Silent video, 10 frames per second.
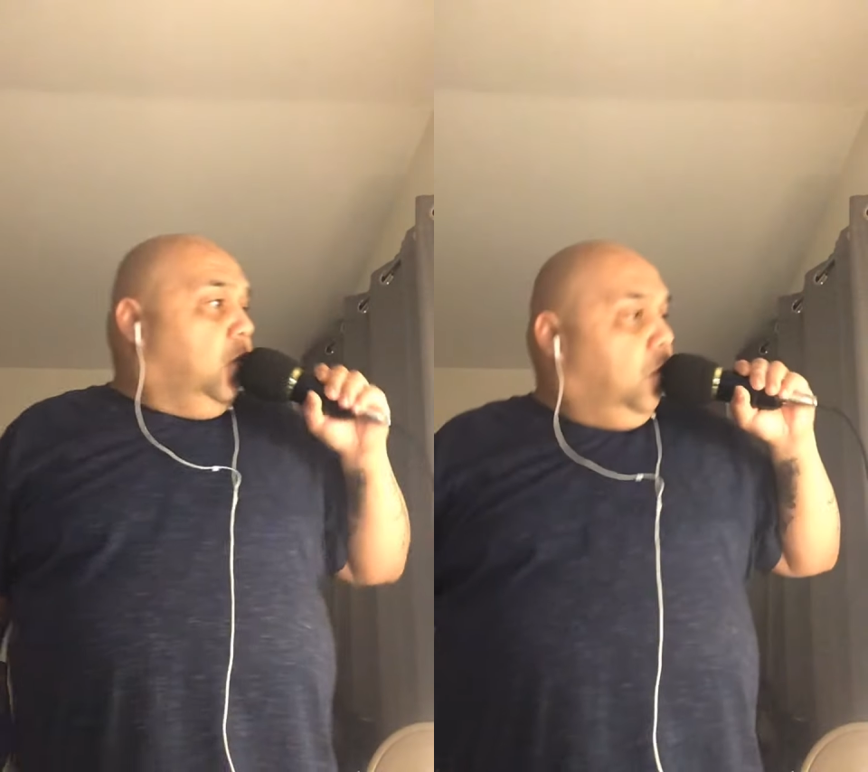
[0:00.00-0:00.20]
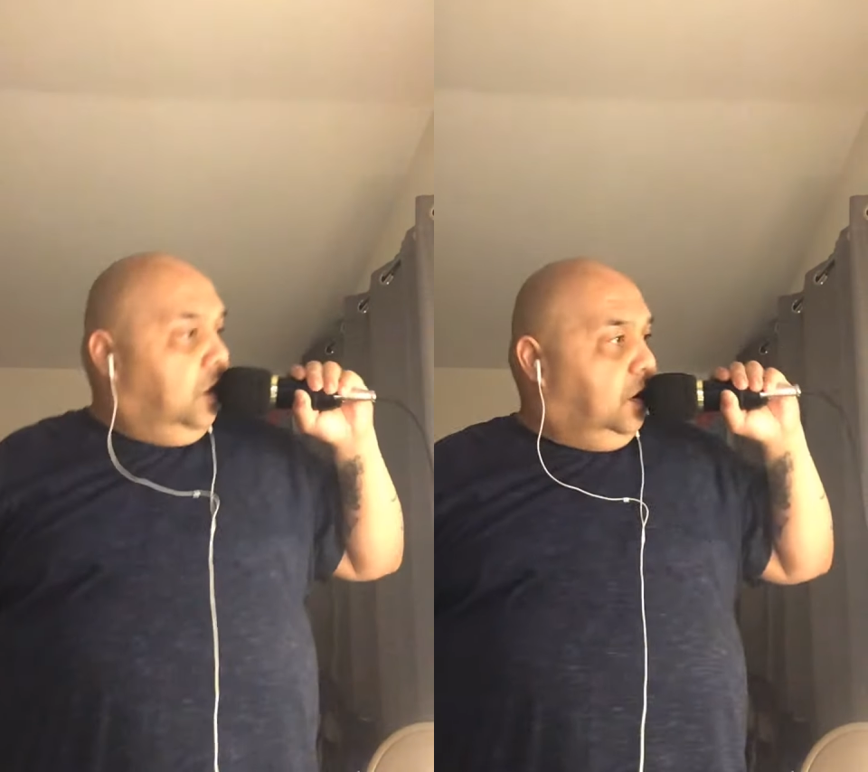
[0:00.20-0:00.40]

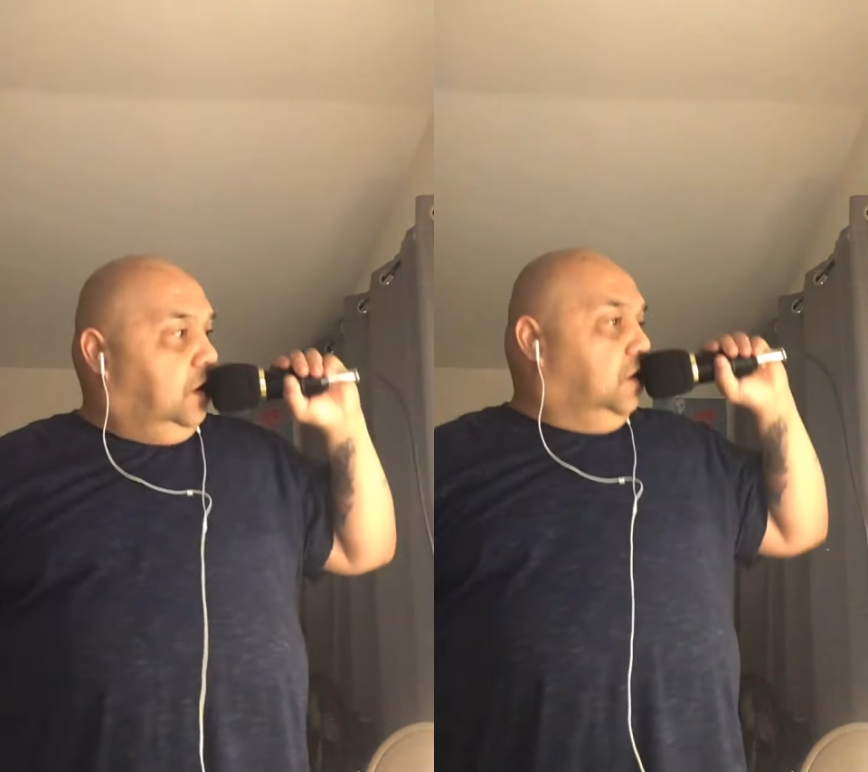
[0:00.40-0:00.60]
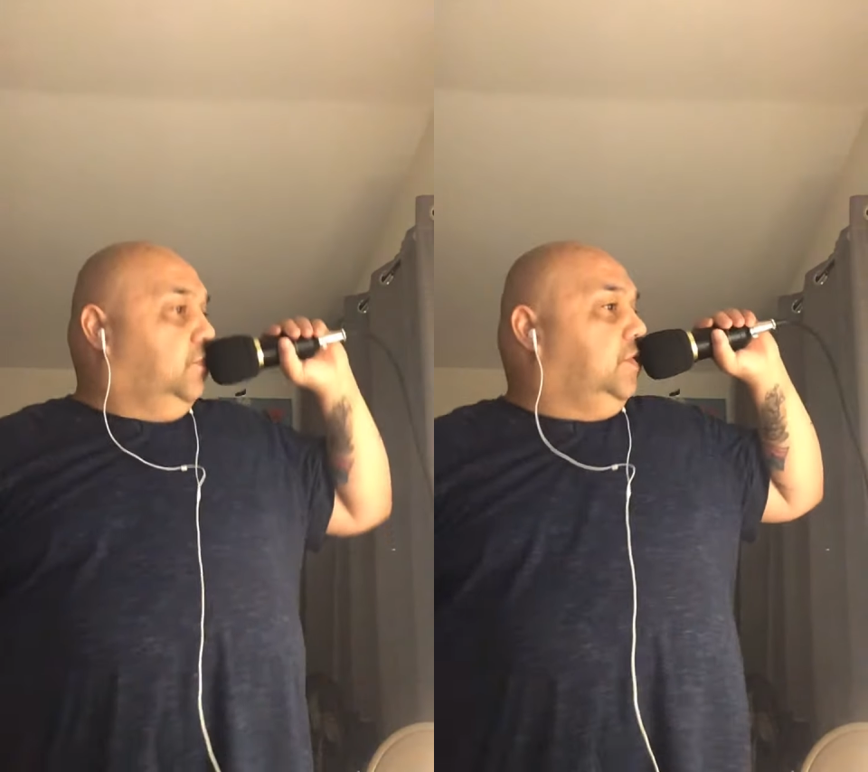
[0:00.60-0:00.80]
wouldn't
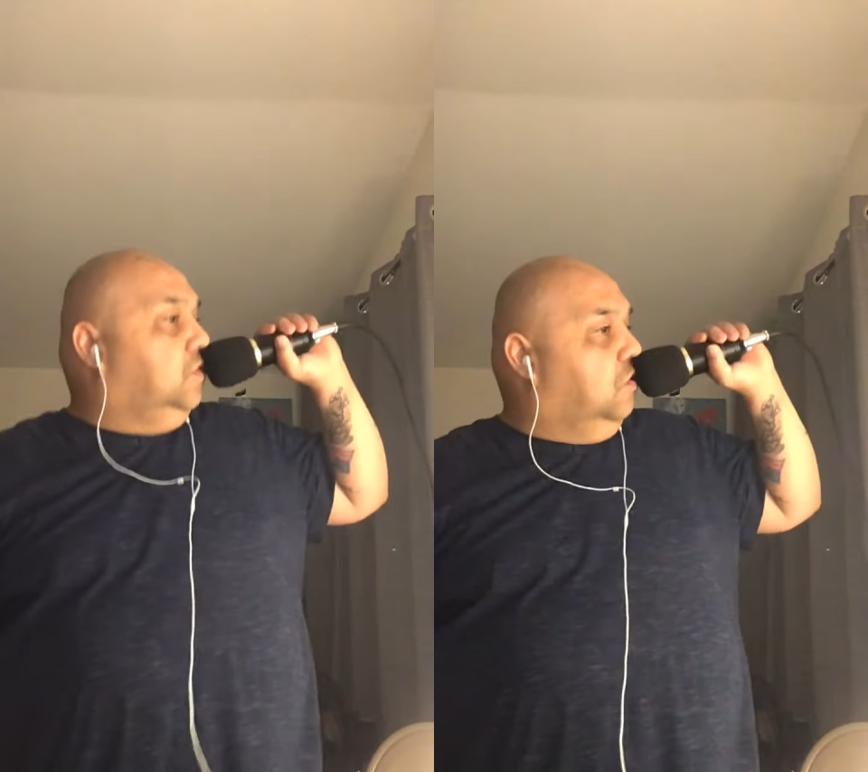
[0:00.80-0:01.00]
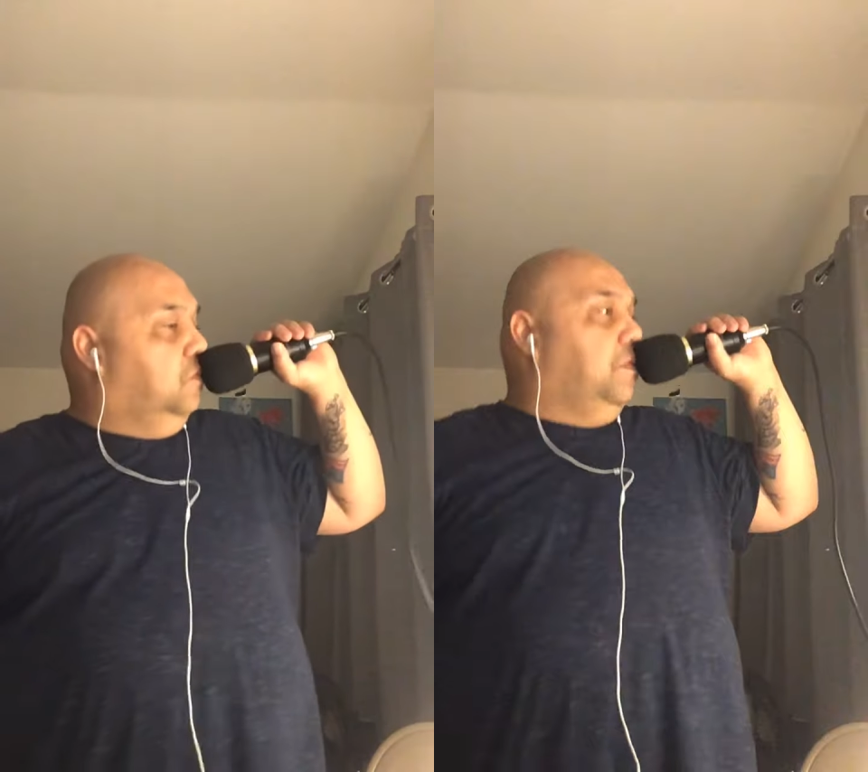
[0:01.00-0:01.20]
never
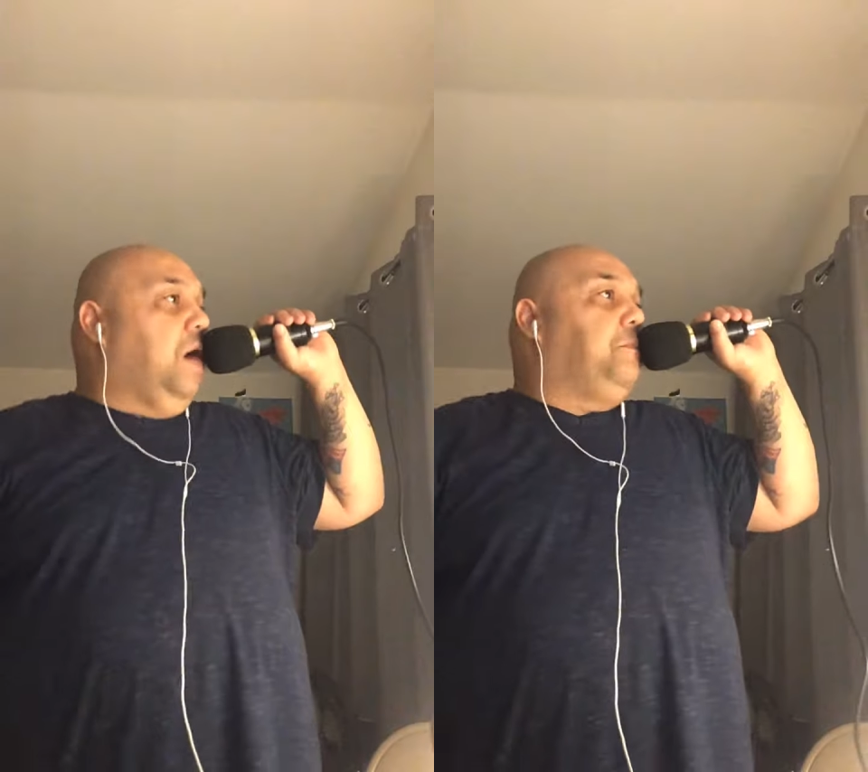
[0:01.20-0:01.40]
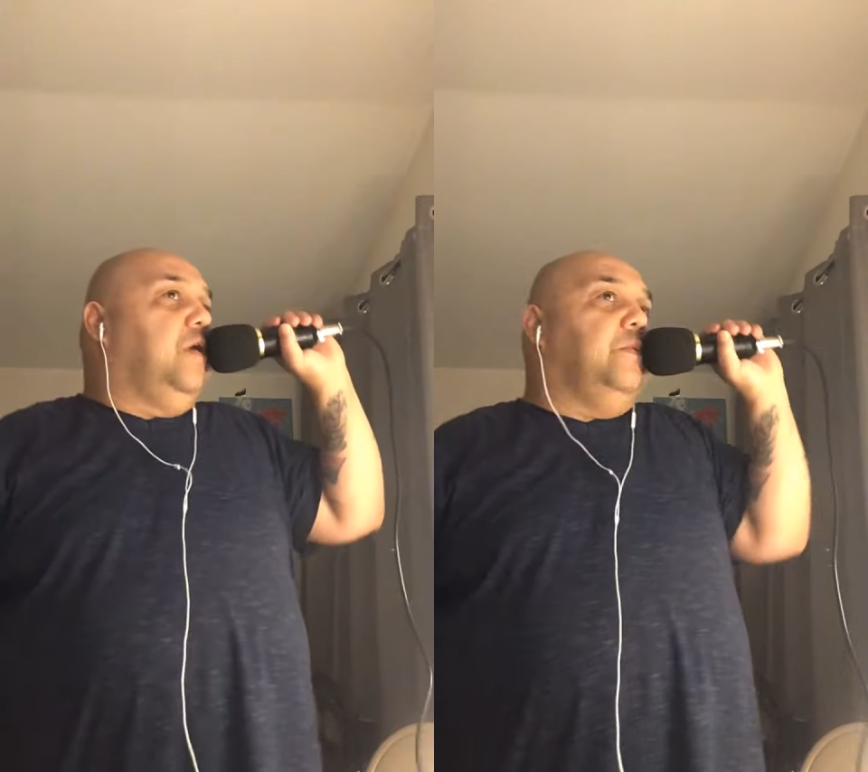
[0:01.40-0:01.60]
know my
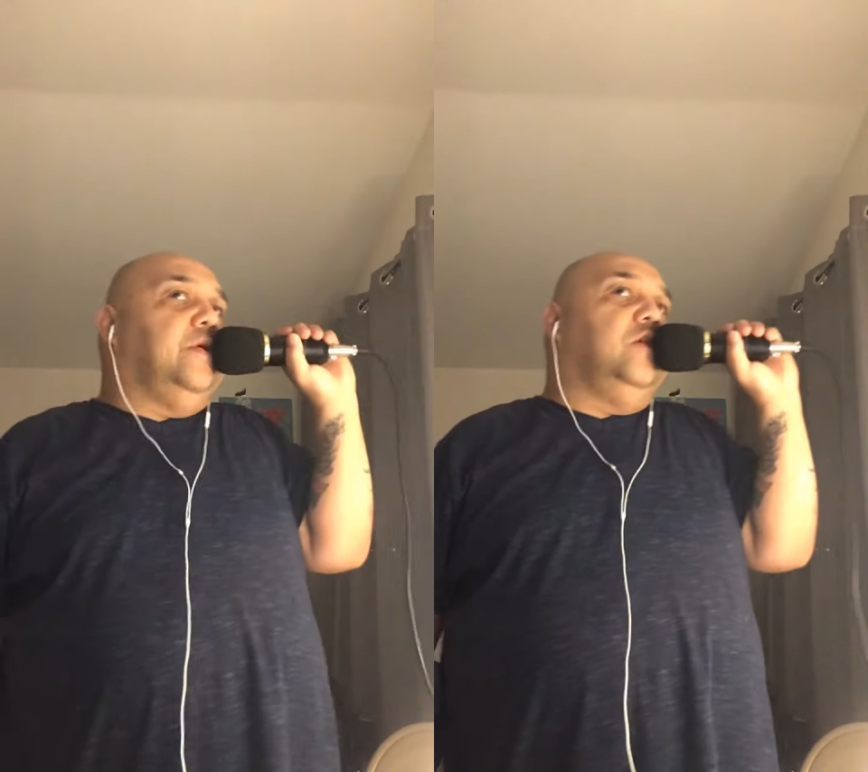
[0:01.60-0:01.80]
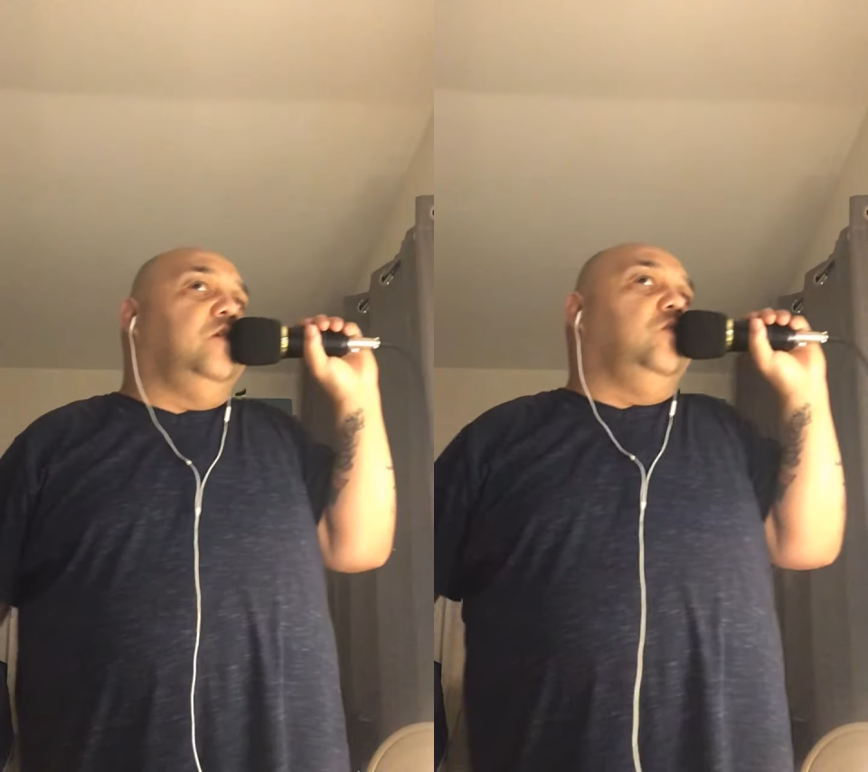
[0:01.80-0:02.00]
baby girl